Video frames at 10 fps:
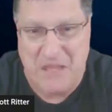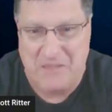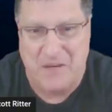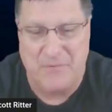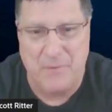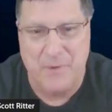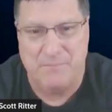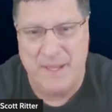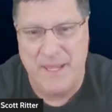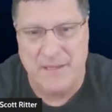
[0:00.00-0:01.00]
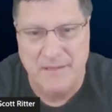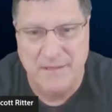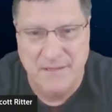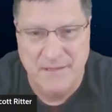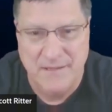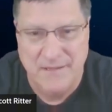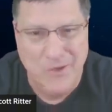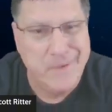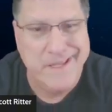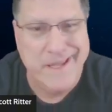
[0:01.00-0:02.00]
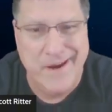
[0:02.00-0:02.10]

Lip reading: not there for the West Bank. Nobody